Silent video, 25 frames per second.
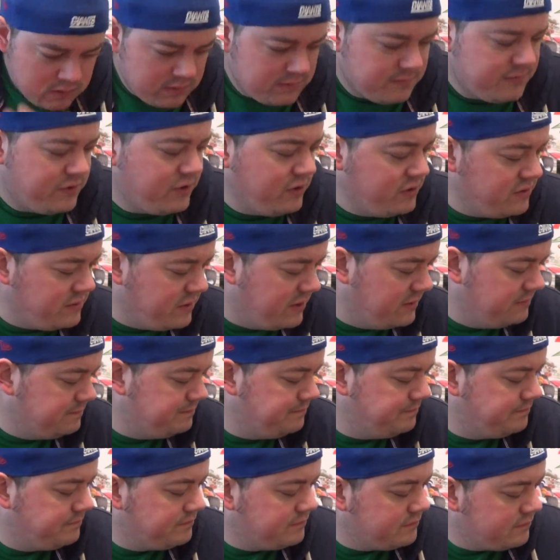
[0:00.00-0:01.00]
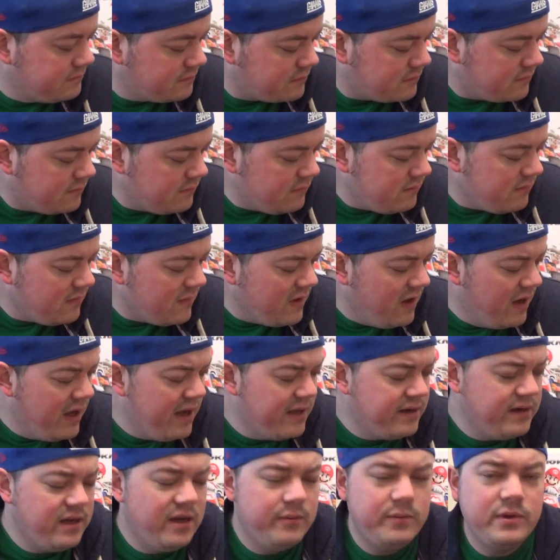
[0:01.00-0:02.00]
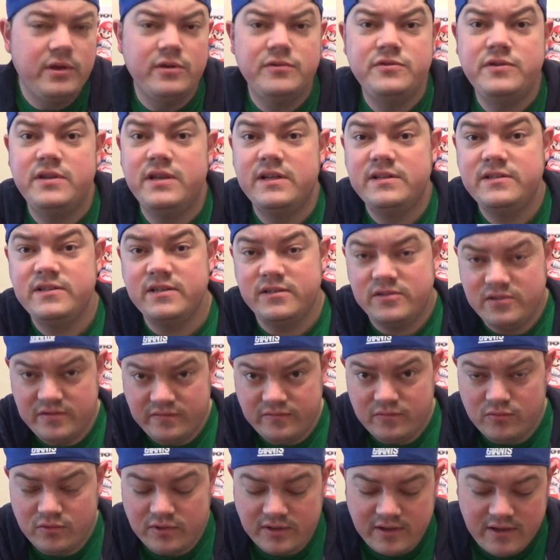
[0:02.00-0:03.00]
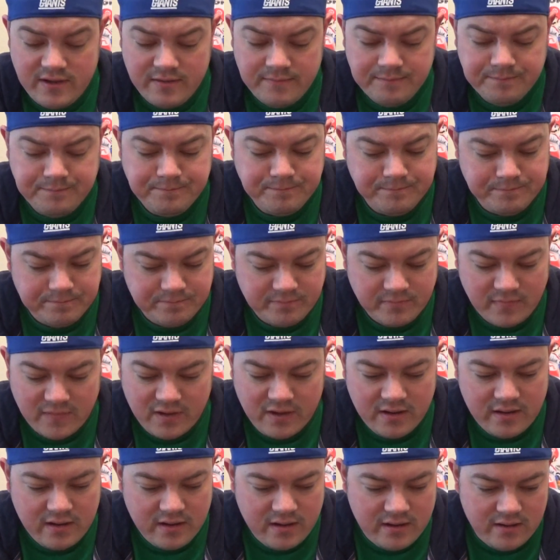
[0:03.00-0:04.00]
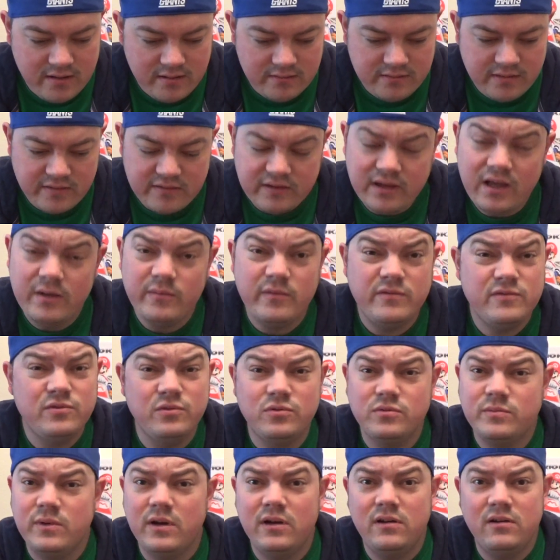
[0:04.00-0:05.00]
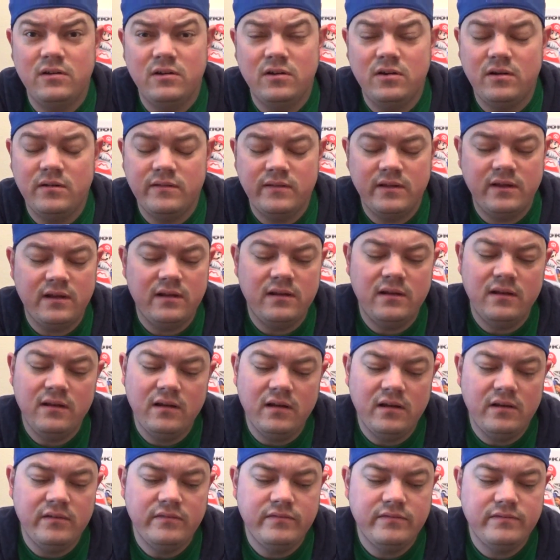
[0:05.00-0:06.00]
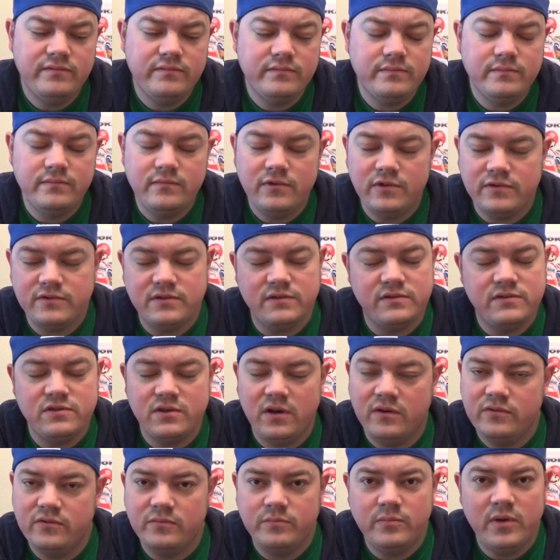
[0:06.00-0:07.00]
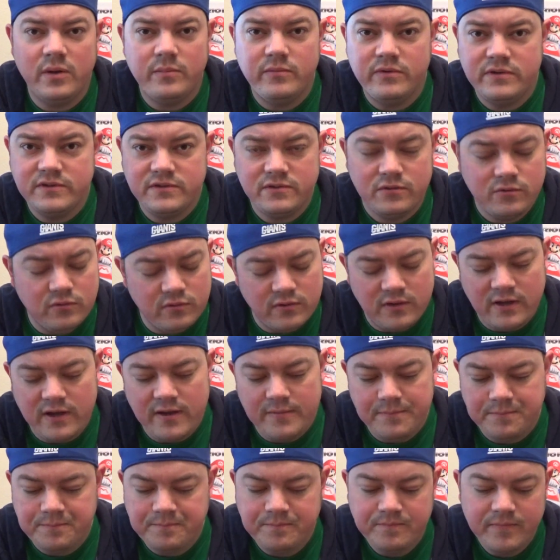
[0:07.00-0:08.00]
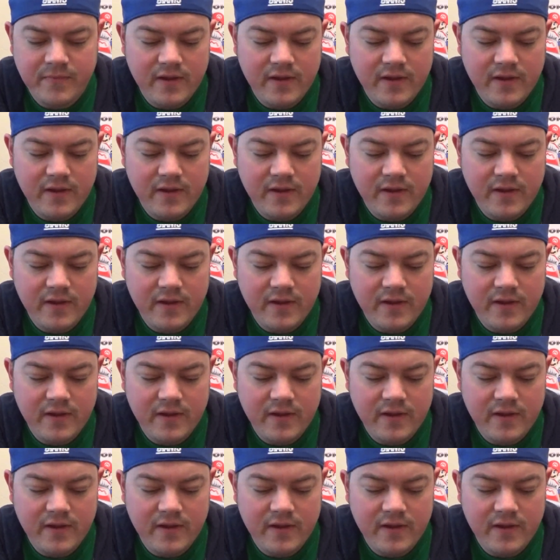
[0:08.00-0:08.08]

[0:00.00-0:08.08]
Excuse me. And we go to the N64 again. Another game I've talked about a lot that I love, lots of childhood memories and all that.